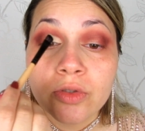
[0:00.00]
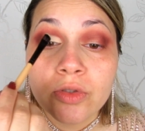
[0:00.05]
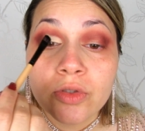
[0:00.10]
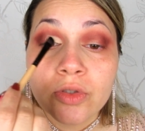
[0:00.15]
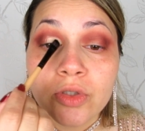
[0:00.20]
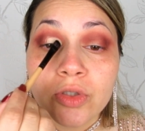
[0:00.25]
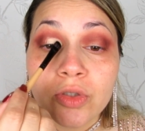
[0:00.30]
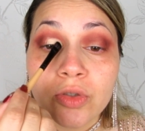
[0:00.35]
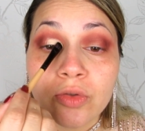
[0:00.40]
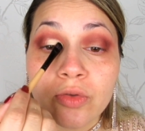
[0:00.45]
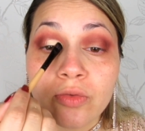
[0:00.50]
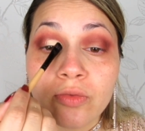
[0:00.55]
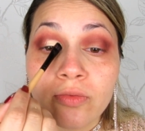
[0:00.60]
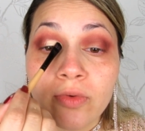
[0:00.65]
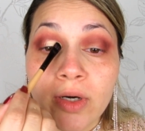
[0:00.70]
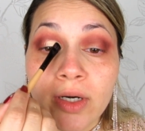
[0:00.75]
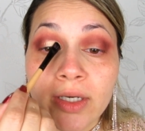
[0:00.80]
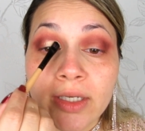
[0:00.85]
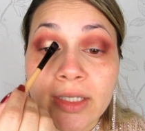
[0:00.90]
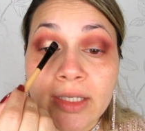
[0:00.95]
too
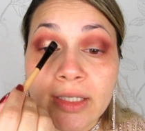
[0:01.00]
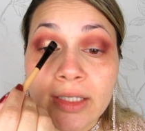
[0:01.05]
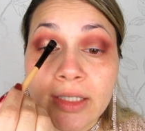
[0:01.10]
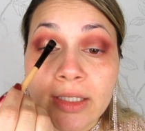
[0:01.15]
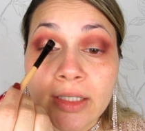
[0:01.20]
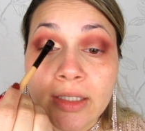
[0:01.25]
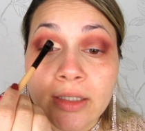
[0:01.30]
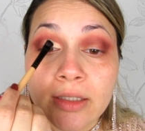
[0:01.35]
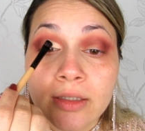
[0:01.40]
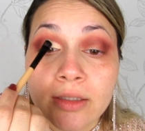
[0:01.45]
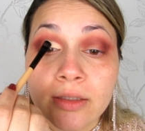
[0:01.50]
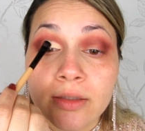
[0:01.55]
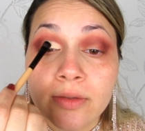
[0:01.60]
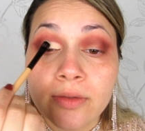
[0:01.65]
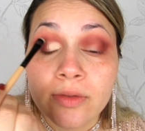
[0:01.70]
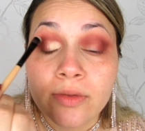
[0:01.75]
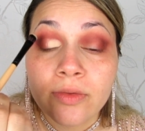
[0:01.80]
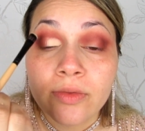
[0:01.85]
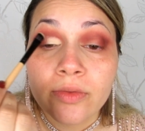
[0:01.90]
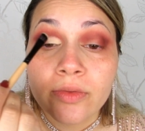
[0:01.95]
runny,
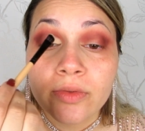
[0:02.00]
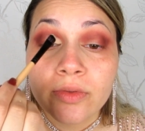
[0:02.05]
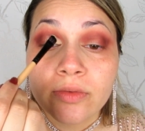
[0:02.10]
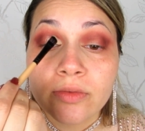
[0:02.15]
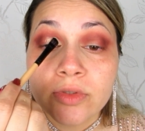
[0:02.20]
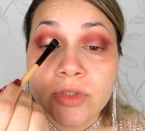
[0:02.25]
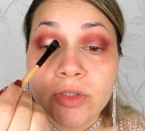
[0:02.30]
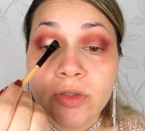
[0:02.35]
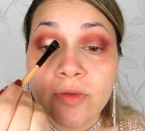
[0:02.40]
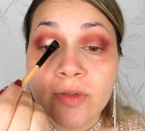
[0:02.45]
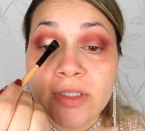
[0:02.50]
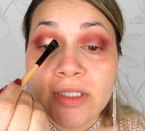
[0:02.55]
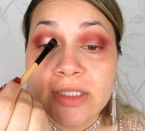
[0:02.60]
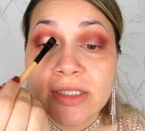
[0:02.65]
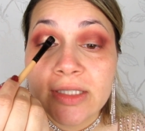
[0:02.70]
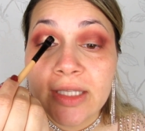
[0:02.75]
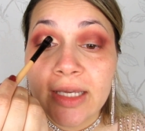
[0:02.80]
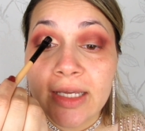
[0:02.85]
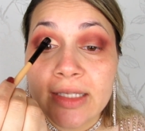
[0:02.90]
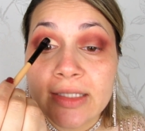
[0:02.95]
so it
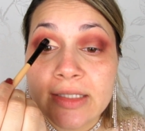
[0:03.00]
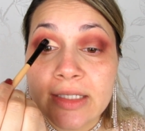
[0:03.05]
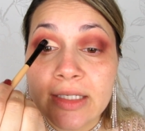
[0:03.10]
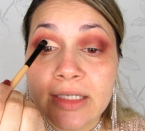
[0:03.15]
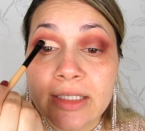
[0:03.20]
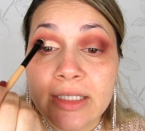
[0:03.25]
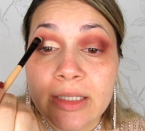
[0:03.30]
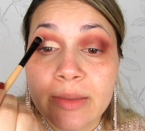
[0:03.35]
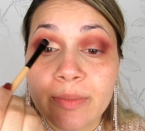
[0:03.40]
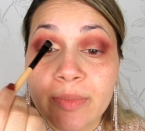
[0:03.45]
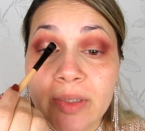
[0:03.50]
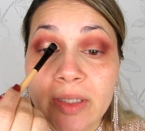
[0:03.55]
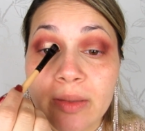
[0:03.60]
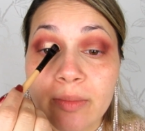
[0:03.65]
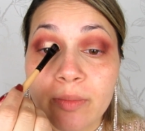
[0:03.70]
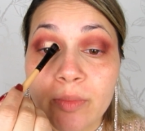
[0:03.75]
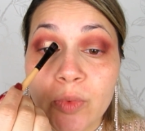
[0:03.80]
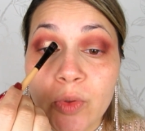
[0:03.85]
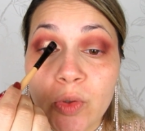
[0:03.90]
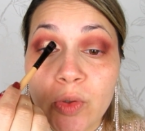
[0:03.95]
stays a little bit
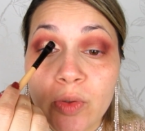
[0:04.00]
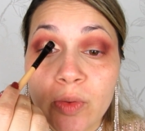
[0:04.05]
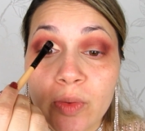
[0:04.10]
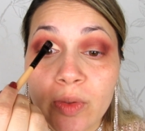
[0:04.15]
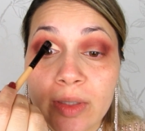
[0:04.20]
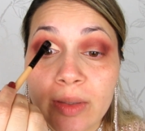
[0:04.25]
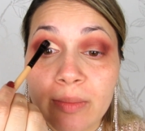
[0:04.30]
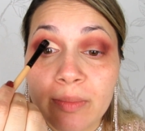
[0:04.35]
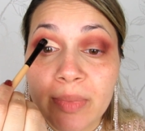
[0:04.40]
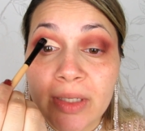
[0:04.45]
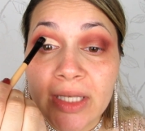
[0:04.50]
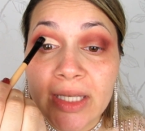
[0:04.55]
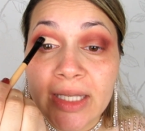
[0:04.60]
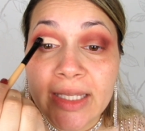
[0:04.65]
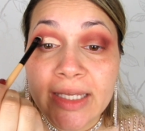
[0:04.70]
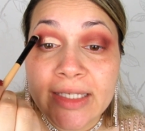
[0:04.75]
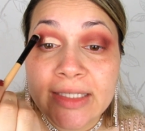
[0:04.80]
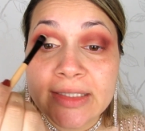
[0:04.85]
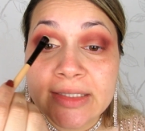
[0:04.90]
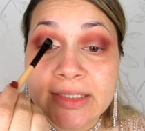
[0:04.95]
more in
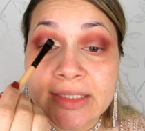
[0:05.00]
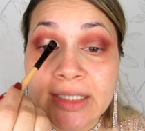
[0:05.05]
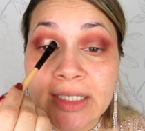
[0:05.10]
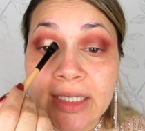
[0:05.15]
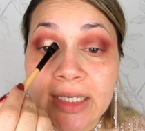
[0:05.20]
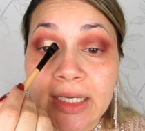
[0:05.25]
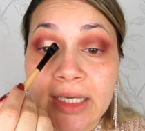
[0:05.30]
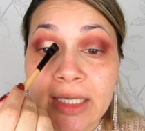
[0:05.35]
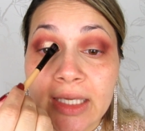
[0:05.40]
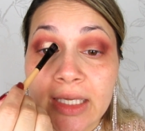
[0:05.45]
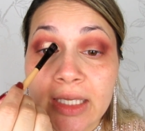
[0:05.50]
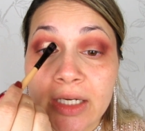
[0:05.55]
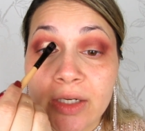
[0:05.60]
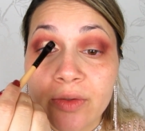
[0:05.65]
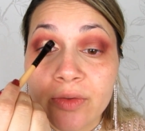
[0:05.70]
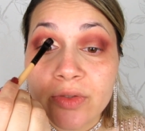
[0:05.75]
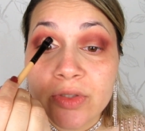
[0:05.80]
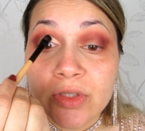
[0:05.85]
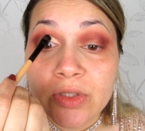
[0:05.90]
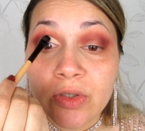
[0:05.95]
place, and
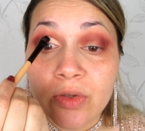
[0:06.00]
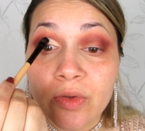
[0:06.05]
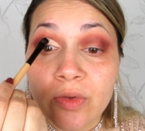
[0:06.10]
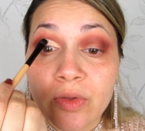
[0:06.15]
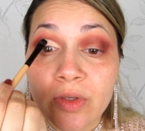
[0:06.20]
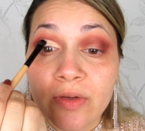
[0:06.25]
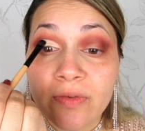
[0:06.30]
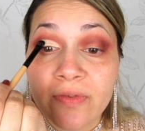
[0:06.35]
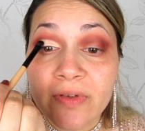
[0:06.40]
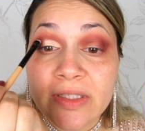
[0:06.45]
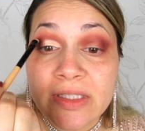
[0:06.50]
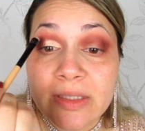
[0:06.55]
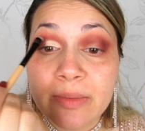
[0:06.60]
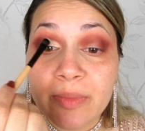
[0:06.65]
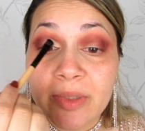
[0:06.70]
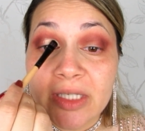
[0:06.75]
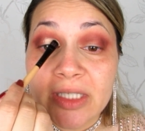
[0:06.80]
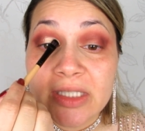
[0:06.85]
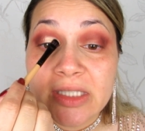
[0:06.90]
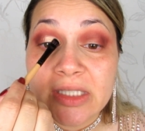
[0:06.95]
also if it's a
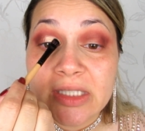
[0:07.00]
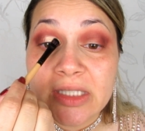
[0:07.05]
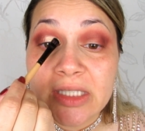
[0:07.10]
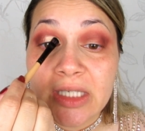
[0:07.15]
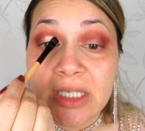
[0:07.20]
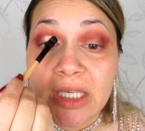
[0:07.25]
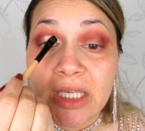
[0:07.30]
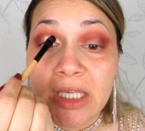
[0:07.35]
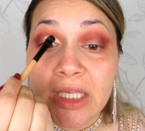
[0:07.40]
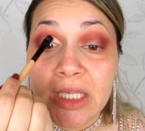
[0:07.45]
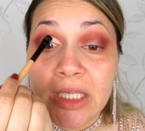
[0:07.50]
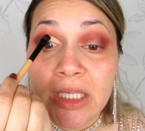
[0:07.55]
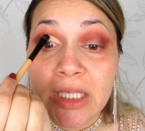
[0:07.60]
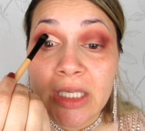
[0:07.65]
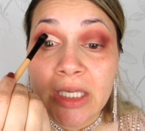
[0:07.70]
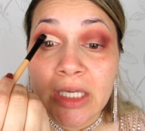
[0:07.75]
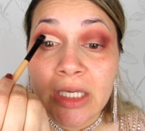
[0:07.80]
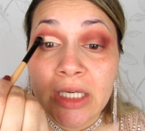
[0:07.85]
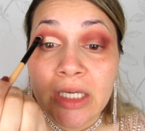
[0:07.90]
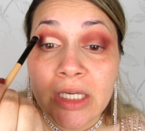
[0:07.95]
bit sticky,
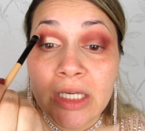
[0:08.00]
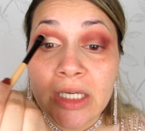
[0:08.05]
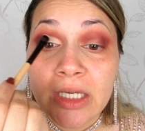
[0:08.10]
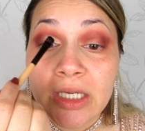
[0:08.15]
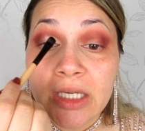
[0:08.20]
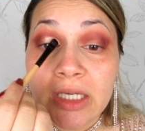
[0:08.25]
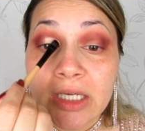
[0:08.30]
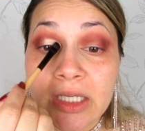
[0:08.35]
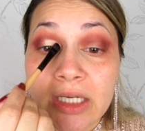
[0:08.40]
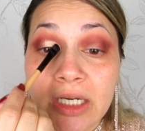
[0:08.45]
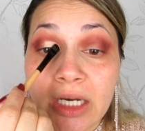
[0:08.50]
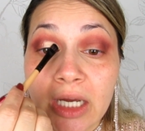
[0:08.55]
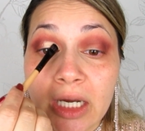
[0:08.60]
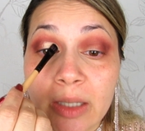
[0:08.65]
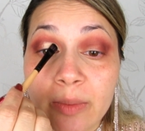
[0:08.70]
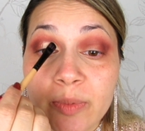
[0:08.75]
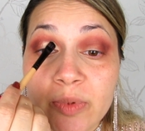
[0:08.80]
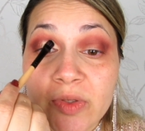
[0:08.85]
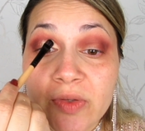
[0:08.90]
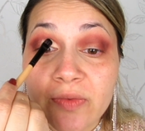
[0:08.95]
it
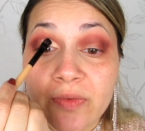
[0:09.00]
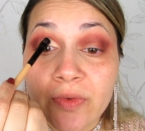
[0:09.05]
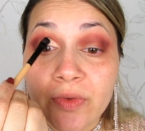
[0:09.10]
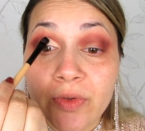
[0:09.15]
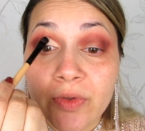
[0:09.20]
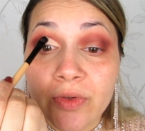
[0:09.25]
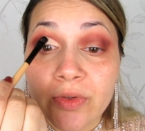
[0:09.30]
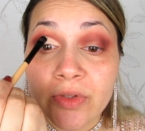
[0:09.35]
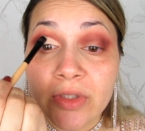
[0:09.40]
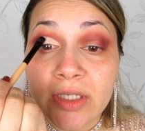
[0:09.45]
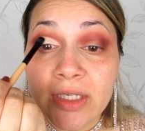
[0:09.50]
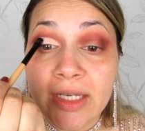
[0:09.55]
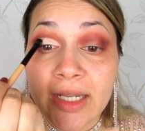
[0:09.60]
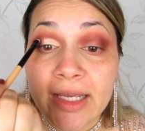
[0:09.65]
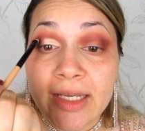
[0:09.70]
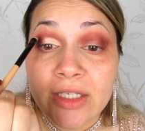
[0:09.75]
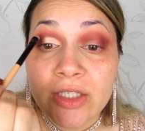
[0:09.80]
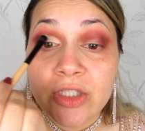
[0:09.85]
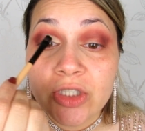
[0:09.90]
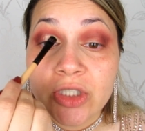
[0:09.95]
helps for the
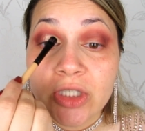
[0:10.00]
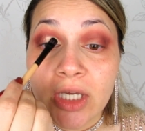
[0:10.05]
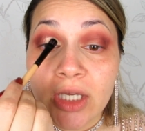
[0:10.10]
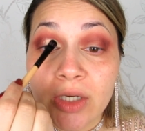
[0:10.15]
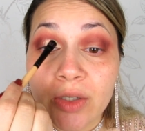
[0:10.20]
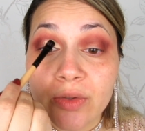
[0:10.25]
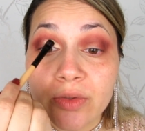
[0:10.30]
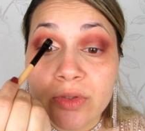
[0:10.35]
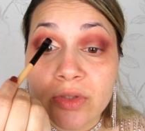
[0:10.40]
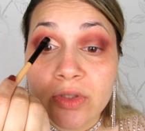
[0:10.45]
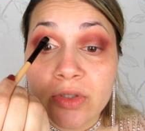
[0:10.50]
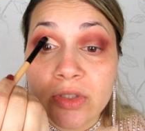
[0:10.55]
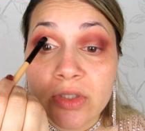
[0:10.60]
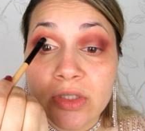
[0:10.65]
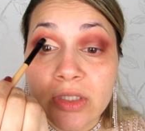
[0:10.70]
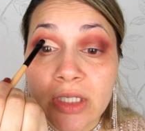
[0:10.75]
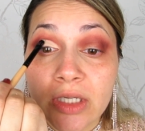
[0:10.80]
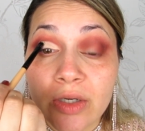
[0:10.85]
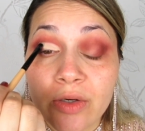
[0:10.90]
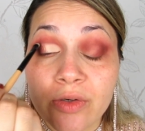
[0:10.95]
next shadow to
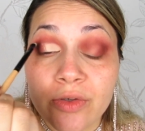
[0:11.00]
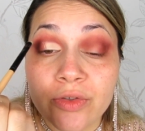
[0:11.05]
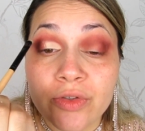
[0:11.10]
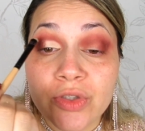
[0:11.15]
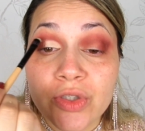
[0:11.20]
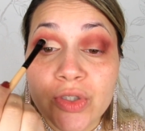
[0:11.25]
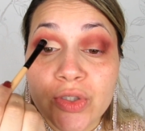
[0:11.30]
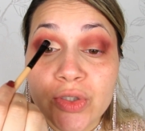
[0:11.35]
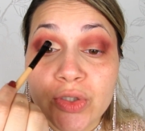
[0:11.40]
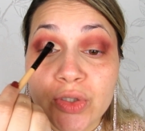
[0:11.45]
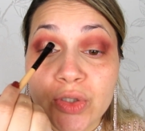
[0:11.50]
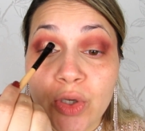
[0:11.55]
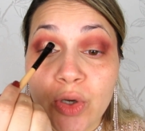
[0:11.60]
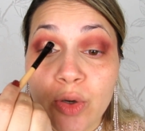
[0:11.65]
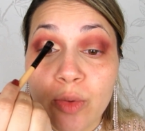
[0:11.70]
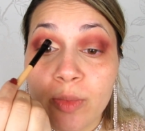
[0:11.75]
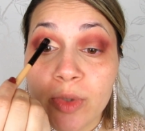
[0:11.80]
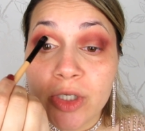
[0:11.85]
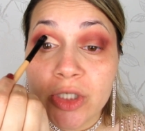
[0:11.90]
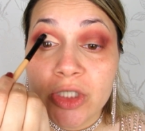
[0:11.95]
stick on
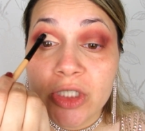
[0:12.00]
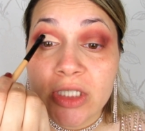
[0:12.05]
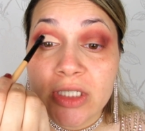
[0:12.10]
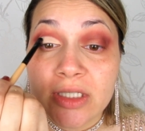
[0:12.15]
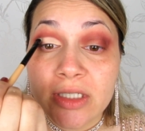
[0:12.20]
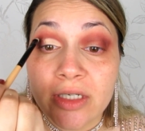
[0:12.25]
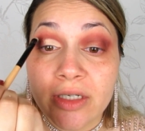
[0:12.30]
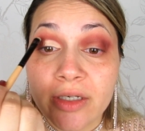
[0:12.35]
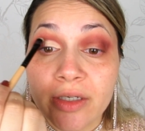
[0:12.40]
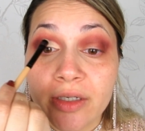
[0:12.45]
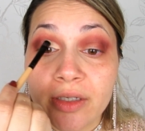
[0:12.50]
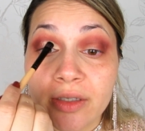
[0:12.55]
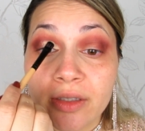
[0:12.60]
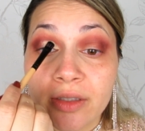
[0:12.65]
so much easier.